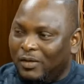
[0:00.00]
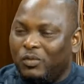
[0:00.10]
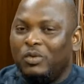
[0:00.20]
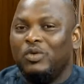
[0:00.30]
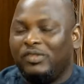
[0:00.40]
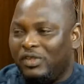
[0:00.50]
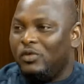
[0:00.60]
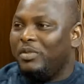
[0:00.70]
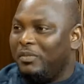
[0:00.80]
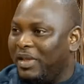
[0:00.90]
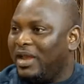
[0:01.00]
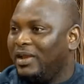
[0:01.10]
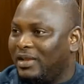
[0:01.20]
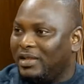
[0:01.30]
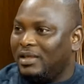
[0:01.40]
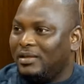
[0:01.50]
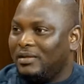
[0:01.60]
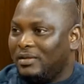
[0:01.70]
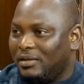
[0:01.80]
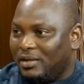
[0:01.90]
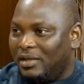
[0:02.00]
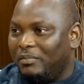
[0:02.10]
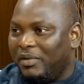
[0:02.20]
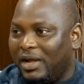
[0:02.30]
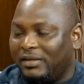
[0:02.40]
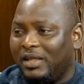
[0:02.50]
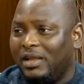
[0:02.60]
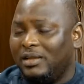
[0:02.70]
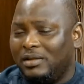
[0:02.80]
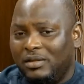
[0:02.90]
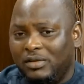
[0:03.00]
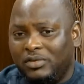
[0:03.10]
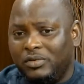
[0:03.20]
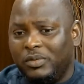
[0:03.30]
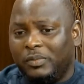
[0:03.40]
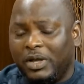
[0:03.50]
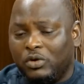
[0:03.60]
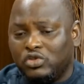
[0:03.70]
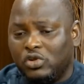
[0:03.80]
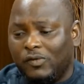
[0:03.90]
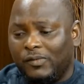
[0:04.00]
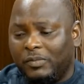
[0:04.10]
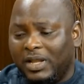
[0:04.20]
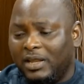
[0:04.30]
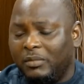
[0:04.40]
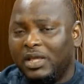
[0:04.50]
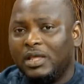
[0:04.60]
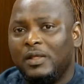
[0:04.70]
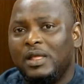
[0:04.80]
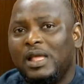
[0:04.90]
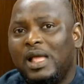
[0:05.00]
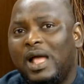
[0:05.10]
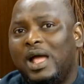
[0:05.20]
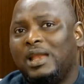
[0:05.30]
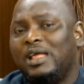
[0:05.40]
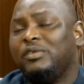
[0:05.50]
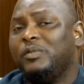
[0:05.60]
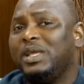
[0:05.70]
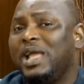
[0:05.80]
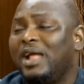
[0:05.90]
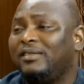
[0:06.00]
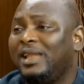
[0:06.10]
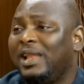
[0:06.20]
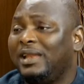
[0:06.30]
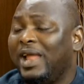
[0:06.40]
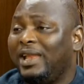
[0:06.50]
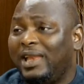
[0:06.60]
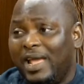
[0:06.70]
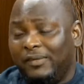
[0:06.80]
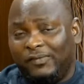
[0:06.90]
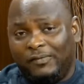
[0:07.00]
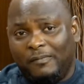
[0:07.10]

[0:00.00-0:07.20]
We will still be bearing the impact and the repercussion of yeah. the pandemic. And as it regards nightlife,